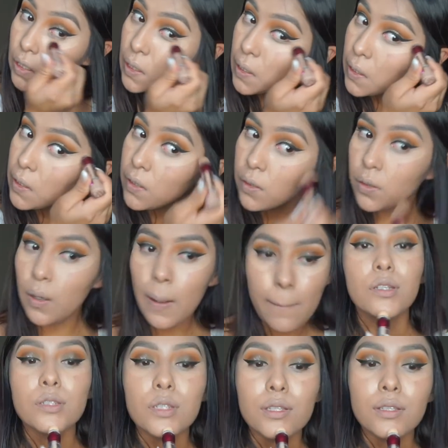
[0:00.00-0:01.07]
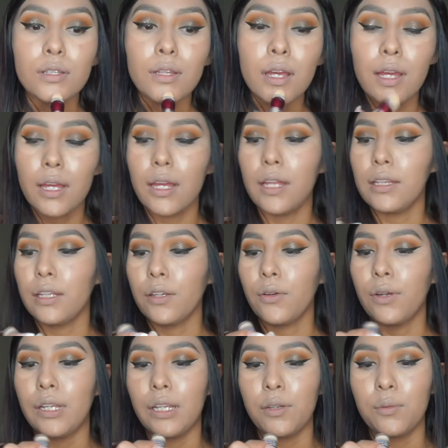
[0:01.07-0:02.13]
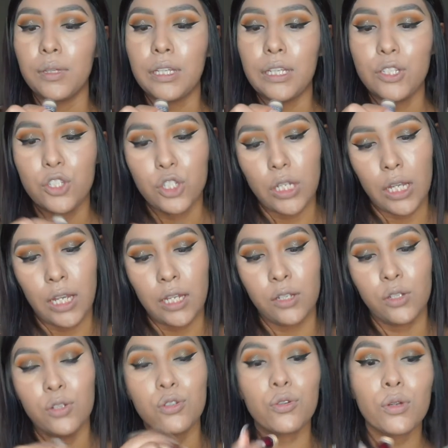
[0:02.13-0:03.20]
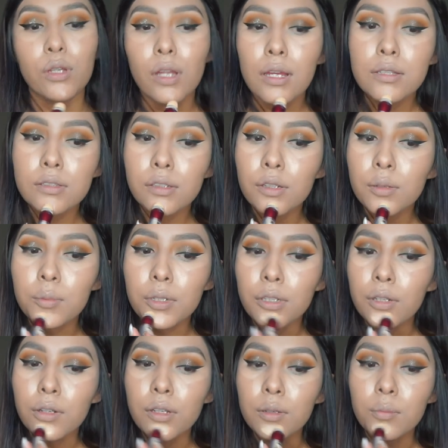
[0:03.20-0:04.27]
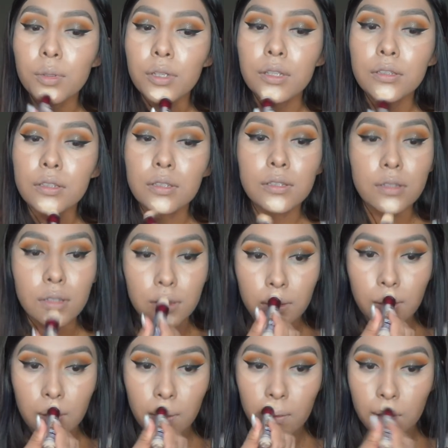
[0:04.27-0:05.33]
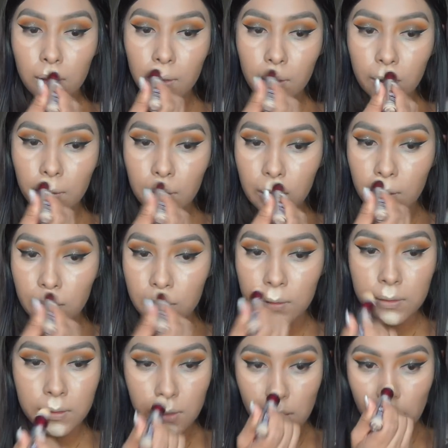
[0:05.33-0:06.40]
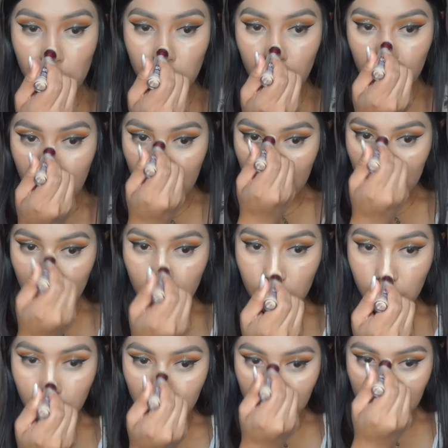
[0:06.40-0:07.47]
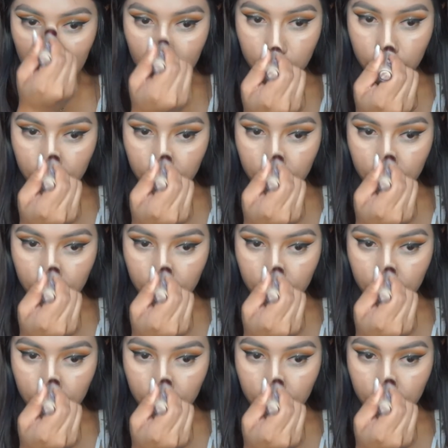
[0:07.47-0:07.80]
Here. using that and then going in with the shade Neutralizer, I'm going to go ahead and place this on the highlight areas of my